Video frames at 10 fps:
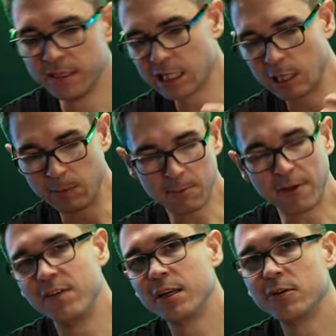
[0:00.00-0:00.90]
It's gonna make my
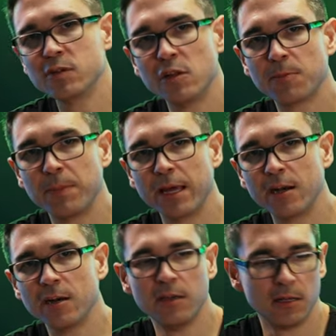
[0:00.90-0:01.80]
videos look
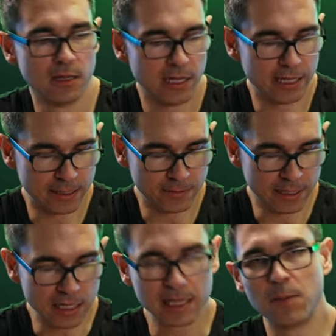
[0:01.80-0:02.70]
better. And
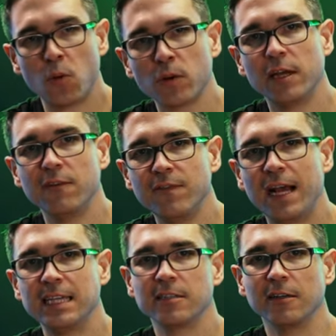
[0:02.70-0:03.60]
I'll get more done
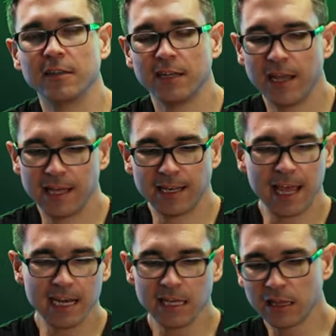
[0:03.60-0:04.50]
faster. And
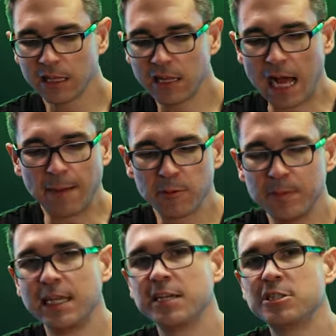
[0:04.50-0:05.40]
any little
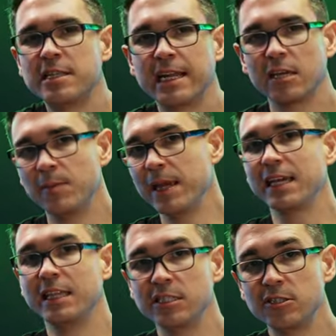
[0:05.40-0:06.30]
optimization that I can make
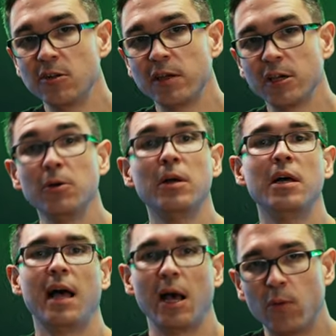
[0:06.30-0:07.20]
in this studio,
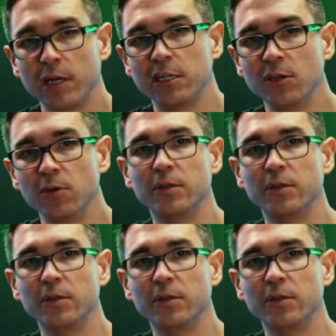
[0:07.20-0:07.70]
I want to do.